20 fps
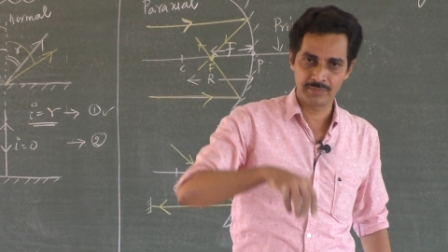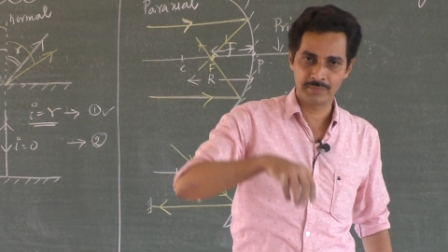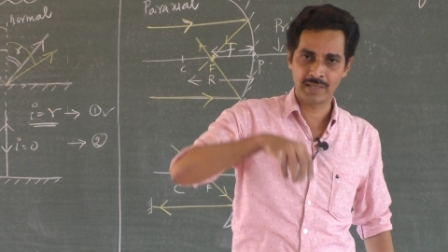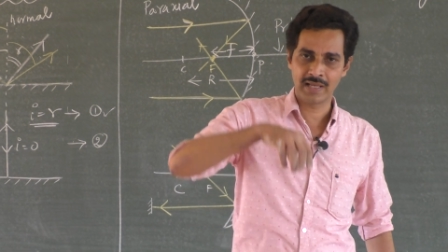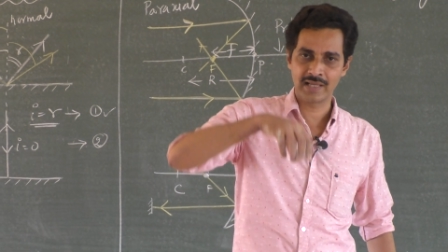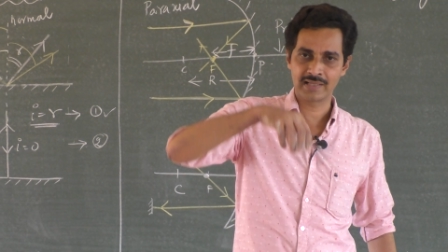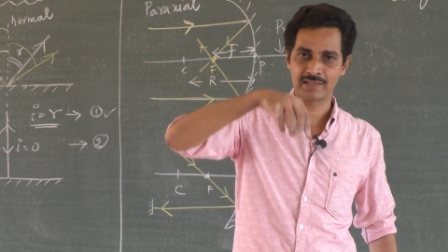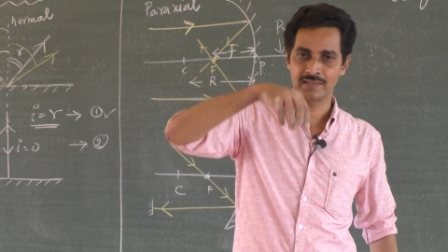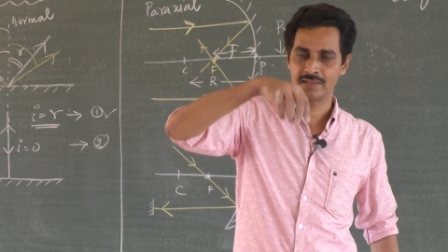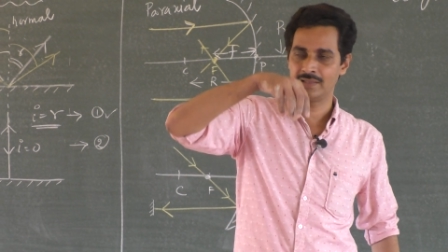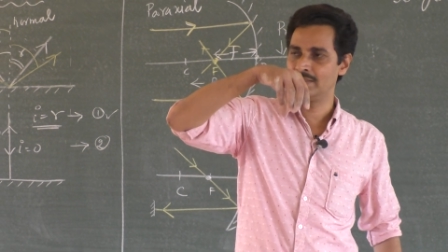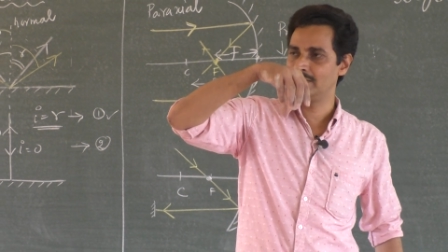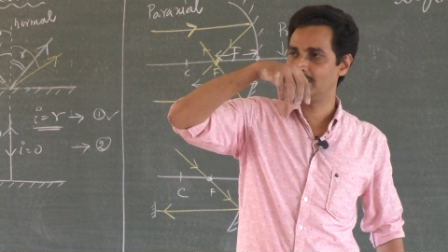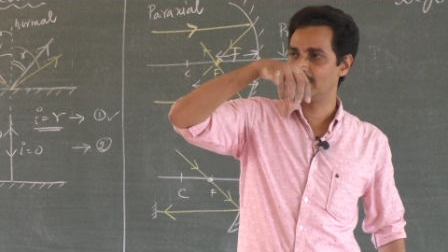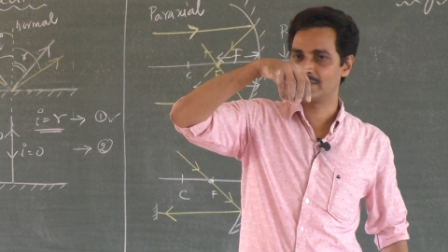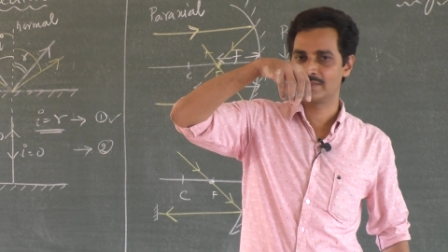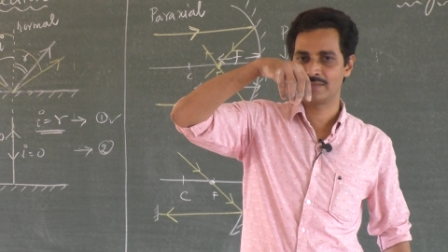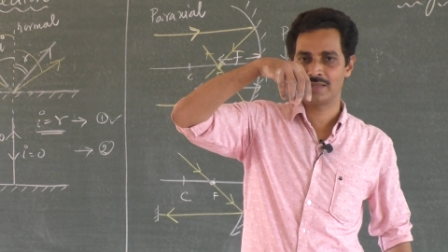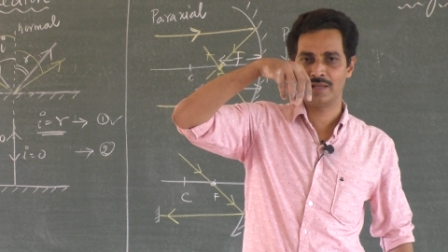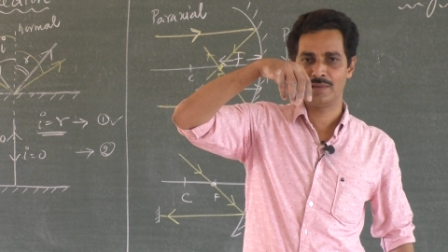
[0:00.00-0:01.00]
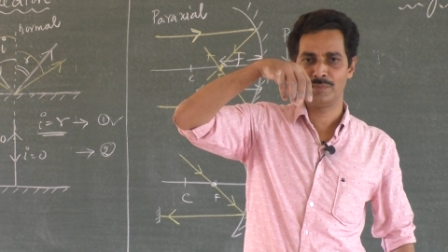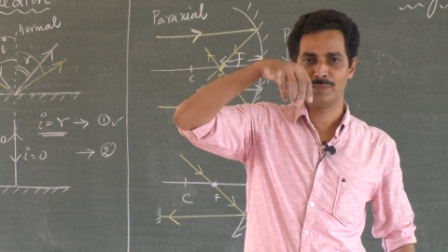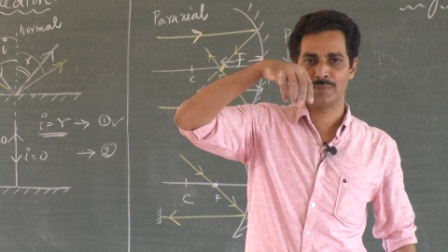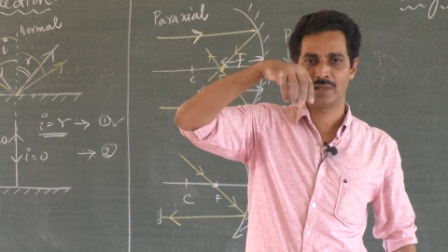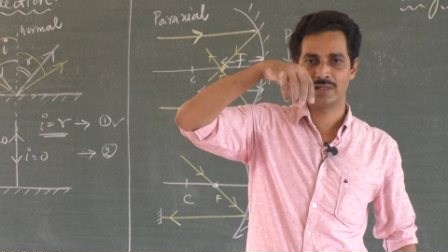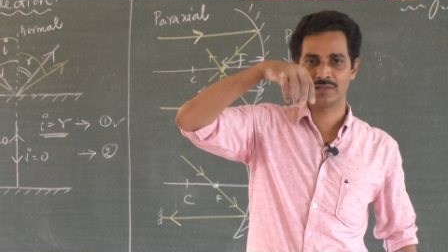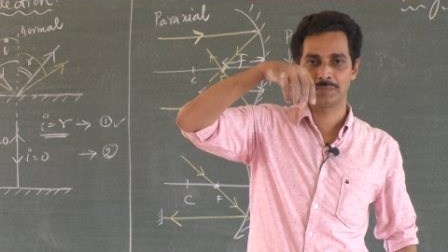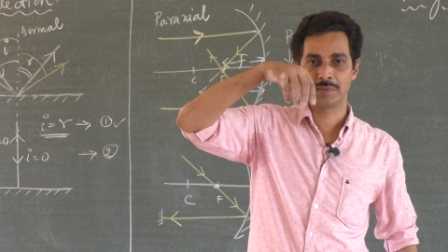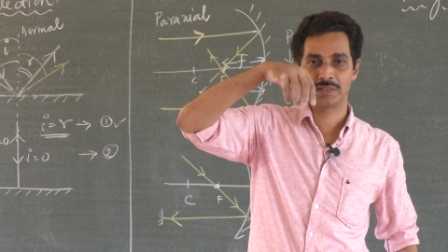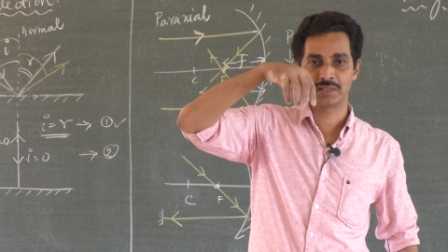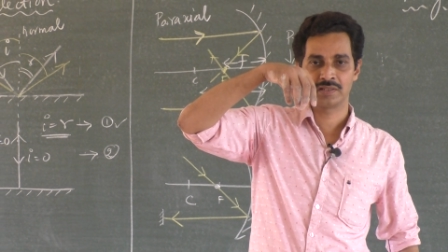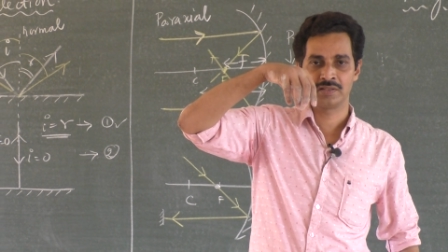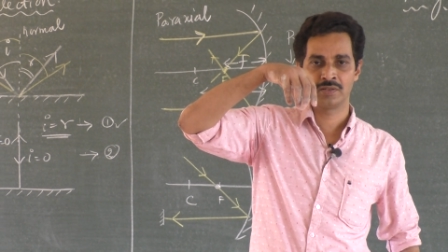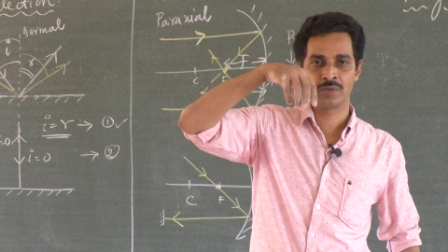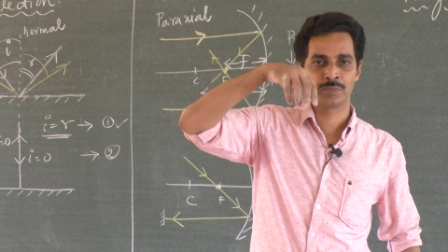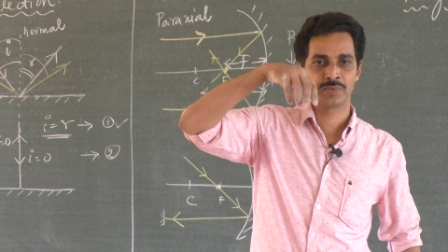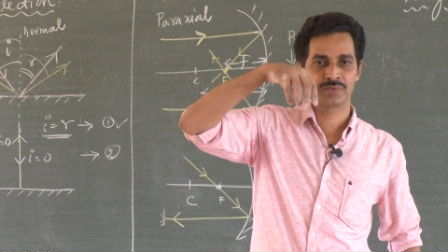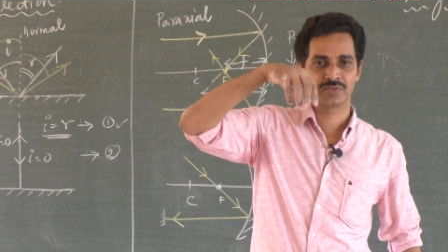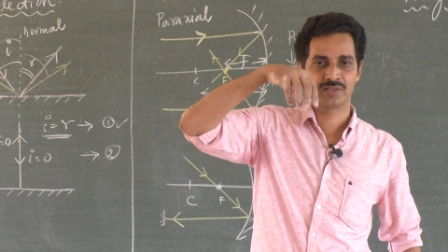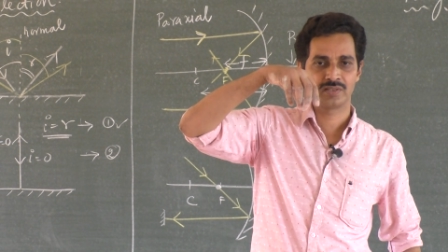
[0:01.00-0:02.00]
back in the same path but in the
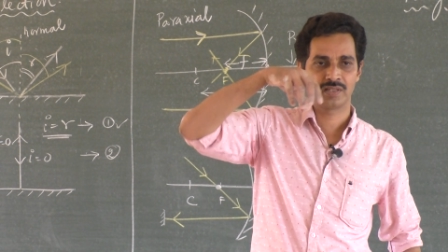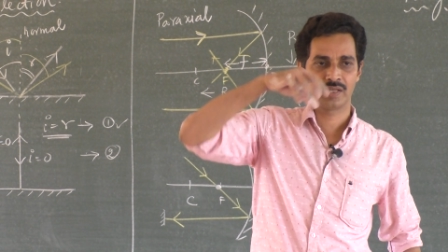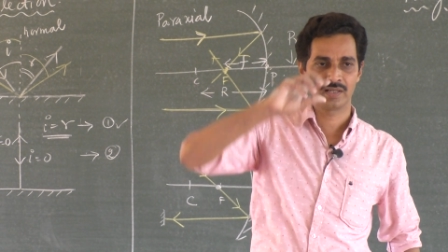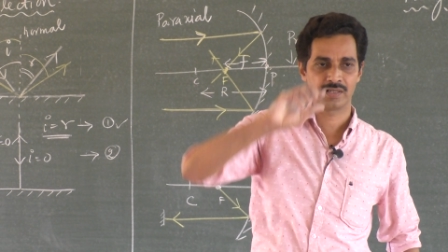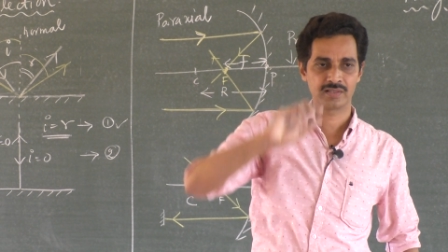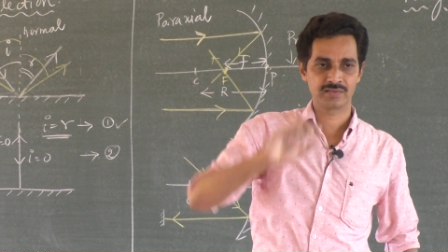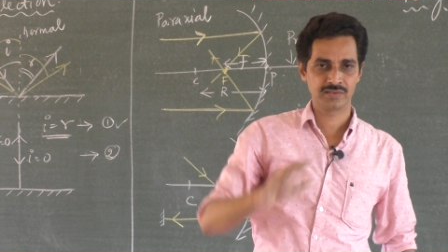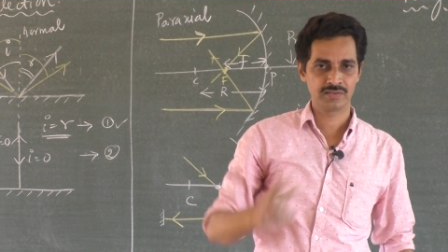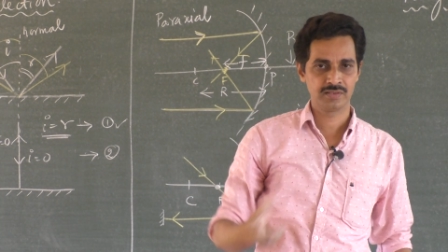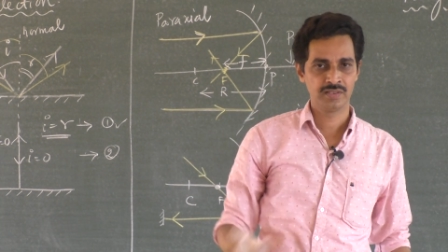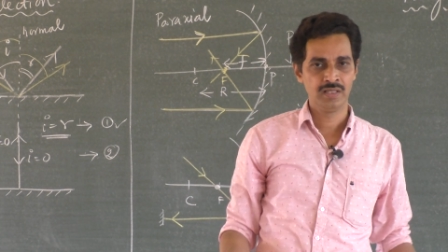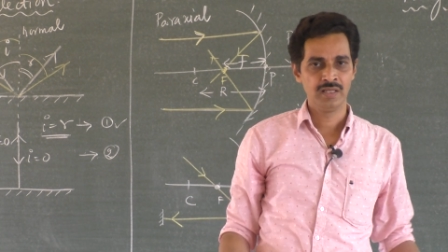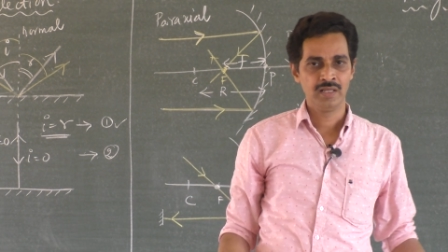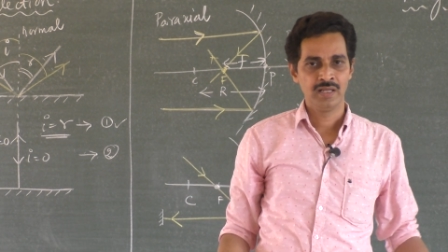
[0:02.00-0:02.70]
opposite direction.